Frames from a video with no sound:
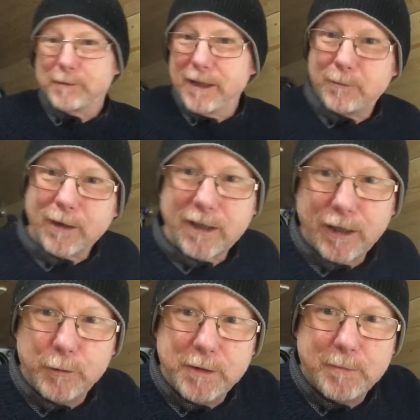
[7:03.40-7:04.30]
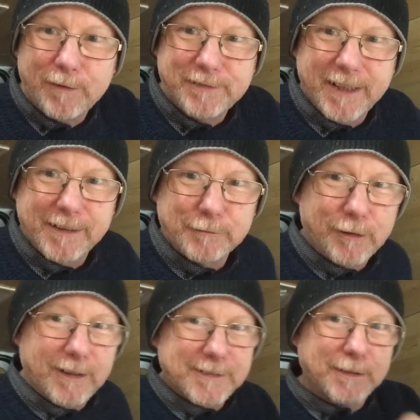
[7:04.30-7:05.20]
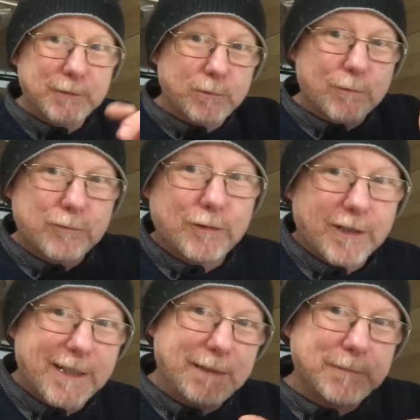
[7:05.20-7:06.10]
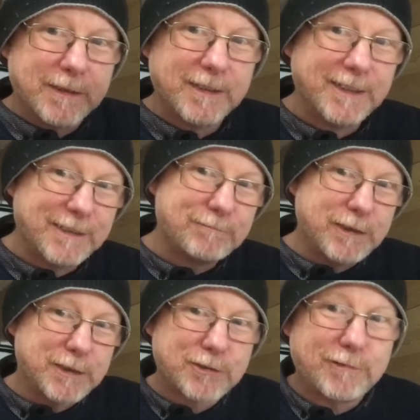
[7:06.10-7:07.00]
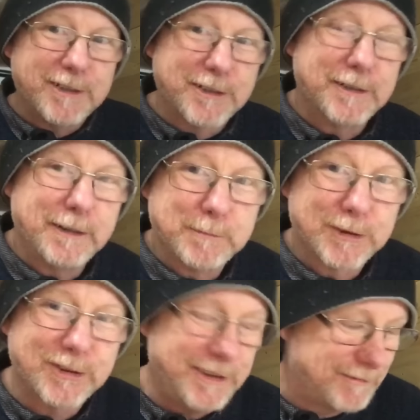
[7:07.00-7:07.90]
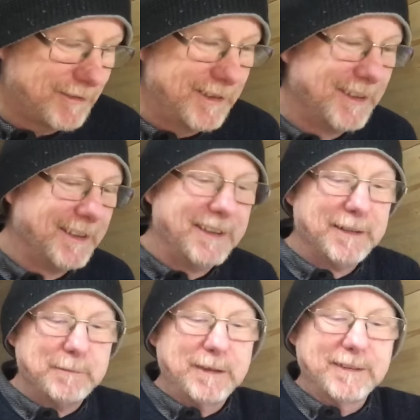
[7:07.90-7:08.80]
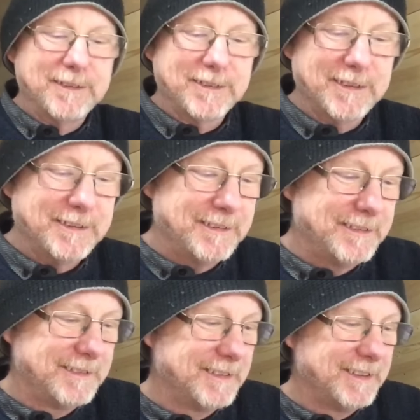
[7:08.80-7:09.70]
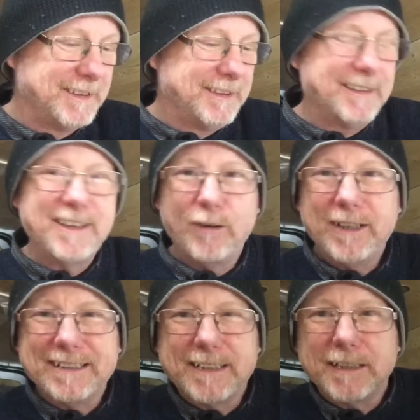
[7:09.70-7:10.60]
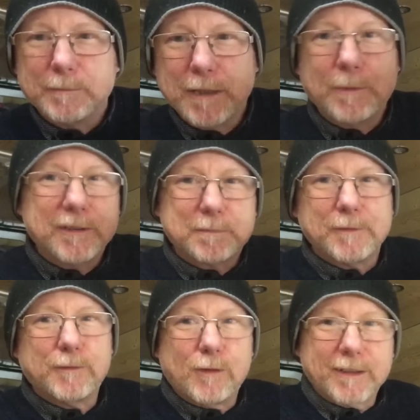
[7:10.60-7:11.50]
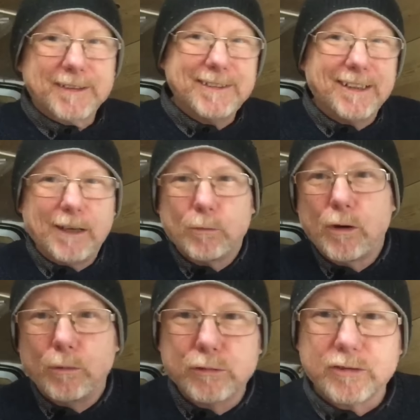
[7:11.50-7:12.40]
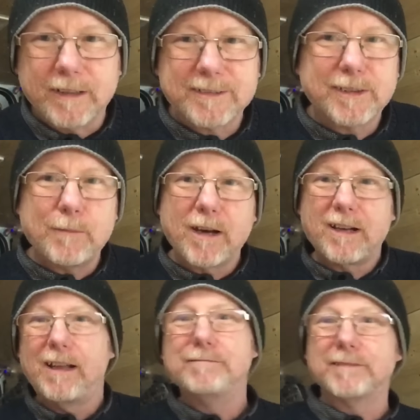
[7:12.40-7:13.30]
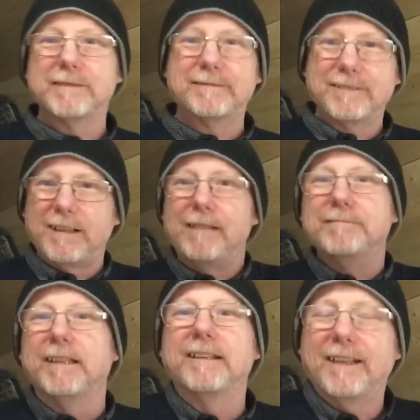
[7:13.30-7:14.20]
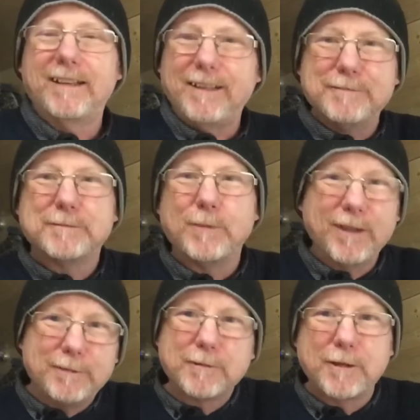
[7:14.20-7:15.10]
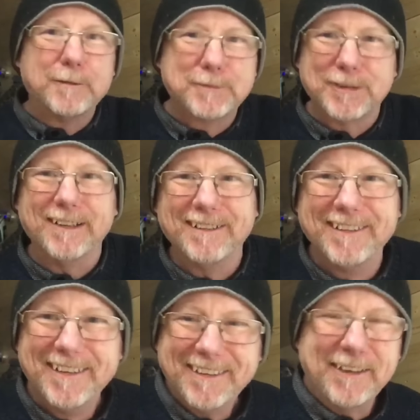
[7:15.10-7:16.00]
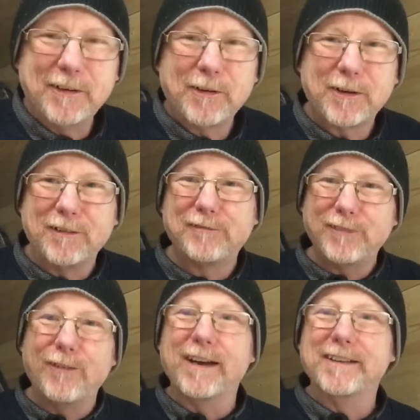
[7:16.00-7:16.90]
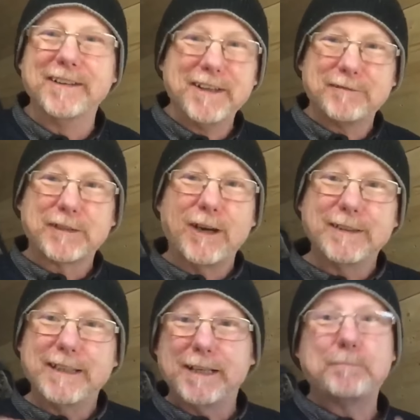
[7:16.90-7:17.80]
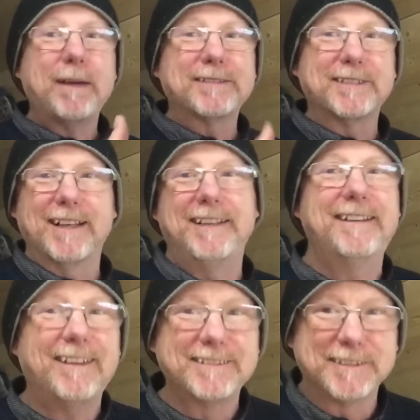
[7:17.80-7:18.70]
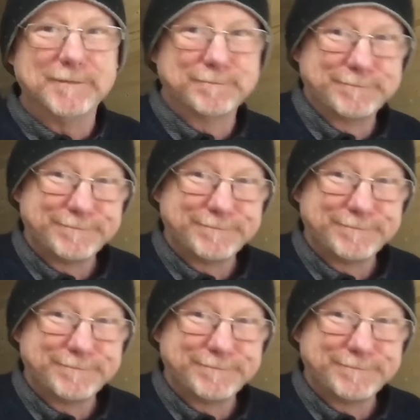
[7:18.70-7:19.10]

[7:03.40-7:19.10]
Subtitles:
want anyone cloning my van, alright? So I'm trying to keep the registration number secret, because you know, I had it done to me once before. I had this little old Corsa and someone cloned it. They cloned my little Corsa and I got a fine for going down a bus lane in London.